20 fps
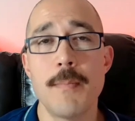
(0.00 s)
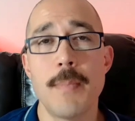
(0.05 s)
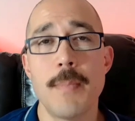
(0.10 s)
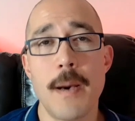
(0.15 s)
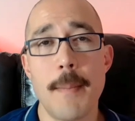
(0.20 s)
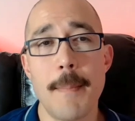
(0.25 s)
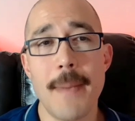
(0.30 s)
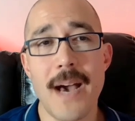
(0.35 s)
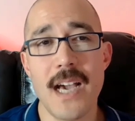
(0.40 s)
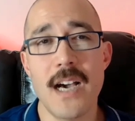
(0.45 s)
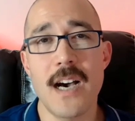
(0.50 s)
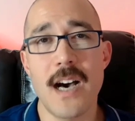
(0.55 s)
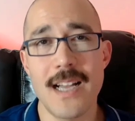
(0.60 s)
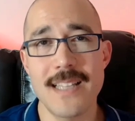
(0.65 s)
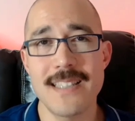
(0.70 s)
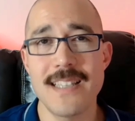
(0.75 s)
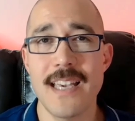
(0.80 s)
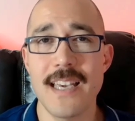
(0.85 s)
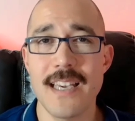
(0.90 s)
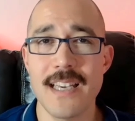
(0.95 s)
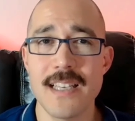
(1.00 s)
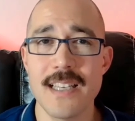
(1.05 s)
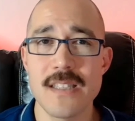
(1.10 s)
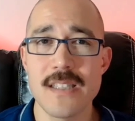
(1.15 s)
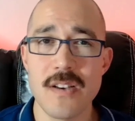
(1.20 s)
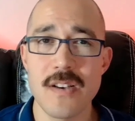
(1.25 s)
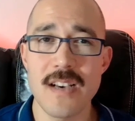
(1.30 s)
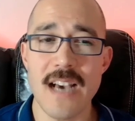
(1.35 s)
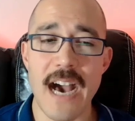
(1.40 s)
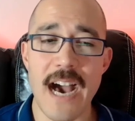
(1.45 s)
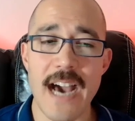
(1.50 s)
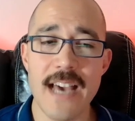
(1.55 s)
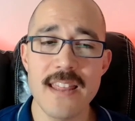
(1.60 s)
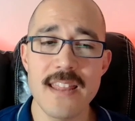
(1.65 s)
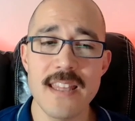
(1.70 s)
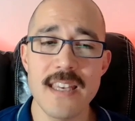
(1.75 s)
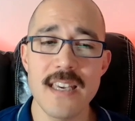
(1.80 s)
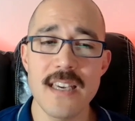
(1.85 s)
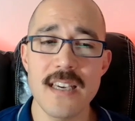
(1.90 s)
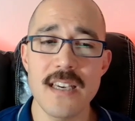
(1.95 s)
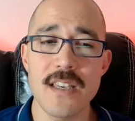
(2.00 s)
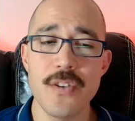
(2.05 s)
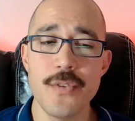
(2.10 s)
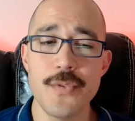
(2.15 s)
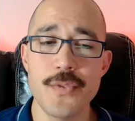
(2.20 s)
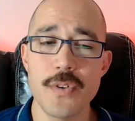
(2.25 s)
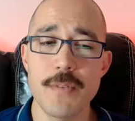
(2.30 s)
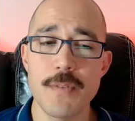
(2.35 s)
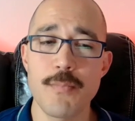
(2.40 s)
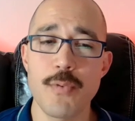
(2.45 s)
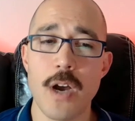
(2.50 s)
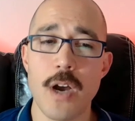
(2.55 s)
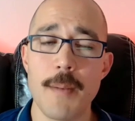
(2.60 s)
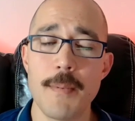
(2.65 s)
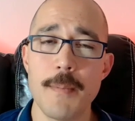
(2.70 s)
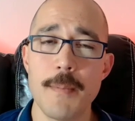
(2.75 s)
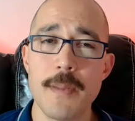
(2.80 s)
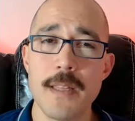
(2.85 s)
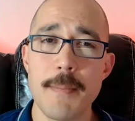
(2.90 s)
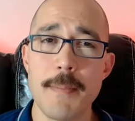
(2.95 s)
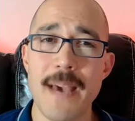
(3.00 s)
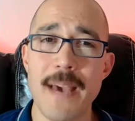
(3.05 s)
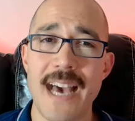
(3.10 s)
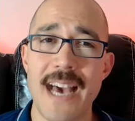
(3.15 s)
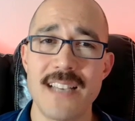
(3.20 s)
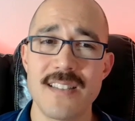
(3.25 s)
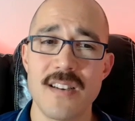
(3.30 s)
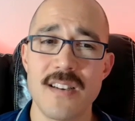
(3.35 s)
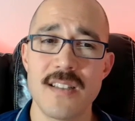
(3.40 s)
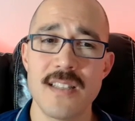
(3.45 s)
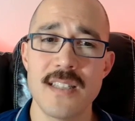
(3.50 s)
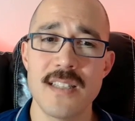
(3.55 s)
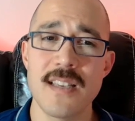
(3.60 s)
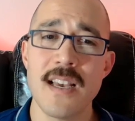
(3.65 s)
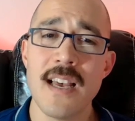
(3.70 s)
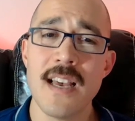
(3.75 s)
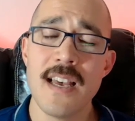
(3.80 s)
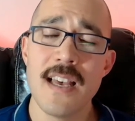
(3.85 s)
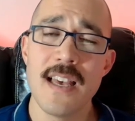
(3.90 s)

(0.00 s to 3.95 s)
But my hot take is, look, I think you should probably pass on it.